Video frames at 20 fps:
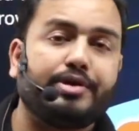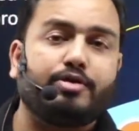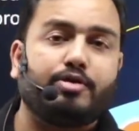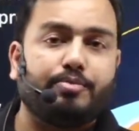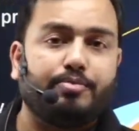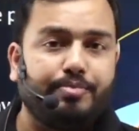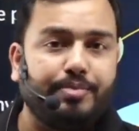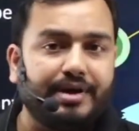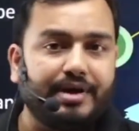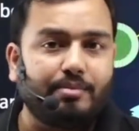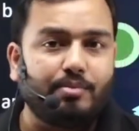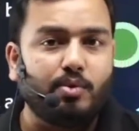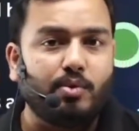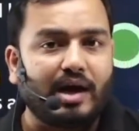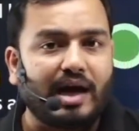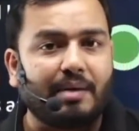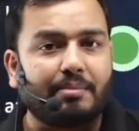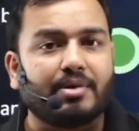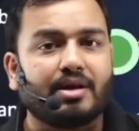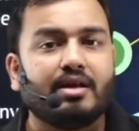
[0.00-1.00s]
on PW
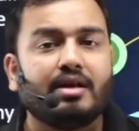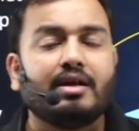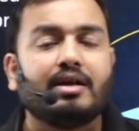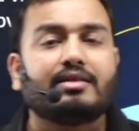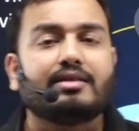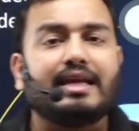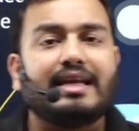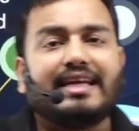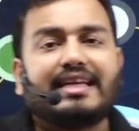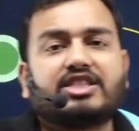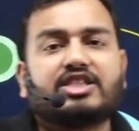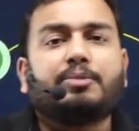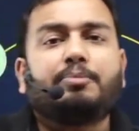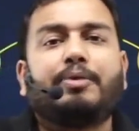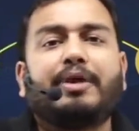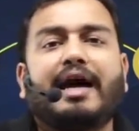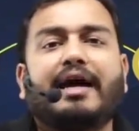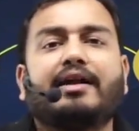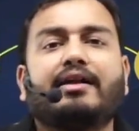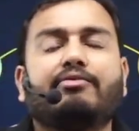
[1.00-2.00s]
app. The lecture
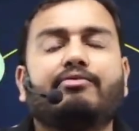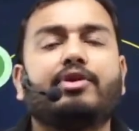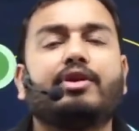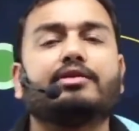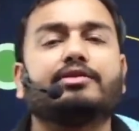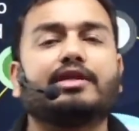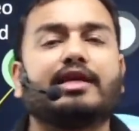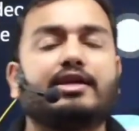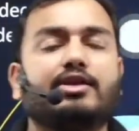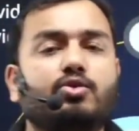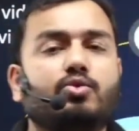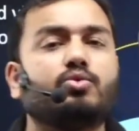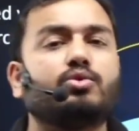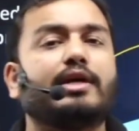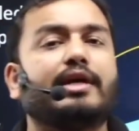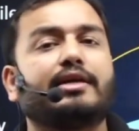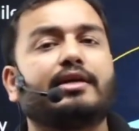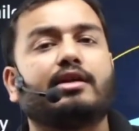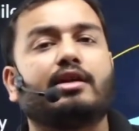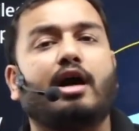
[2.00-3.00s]
planner will tell you
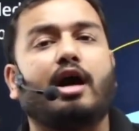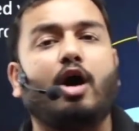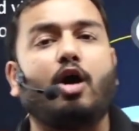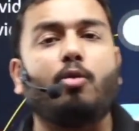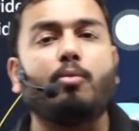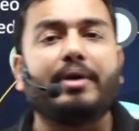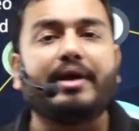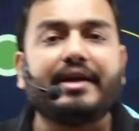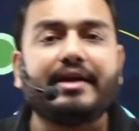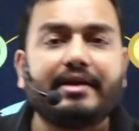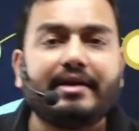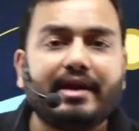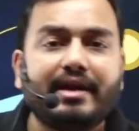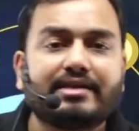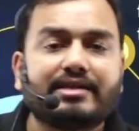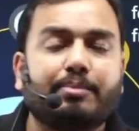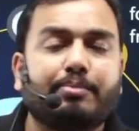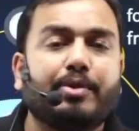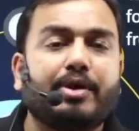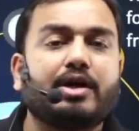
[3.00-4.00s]
that in how many days
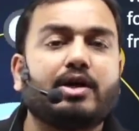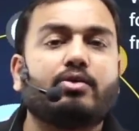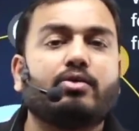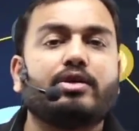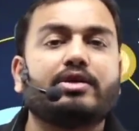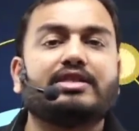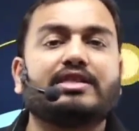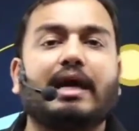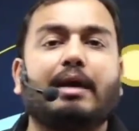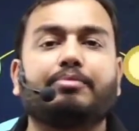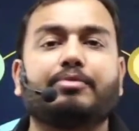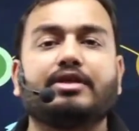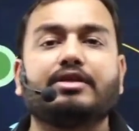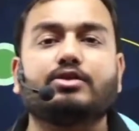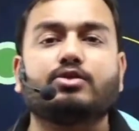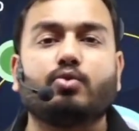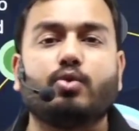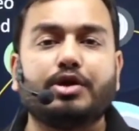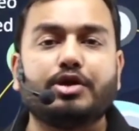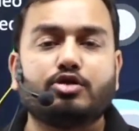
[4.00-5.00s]
a particular chapter is
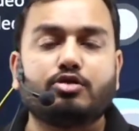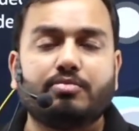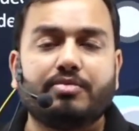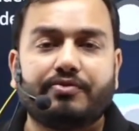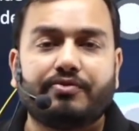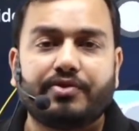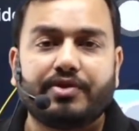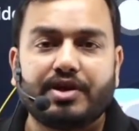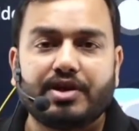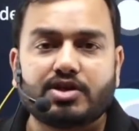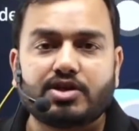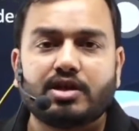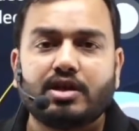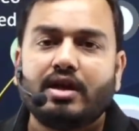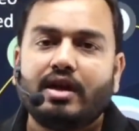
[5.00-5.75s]
going to be finished.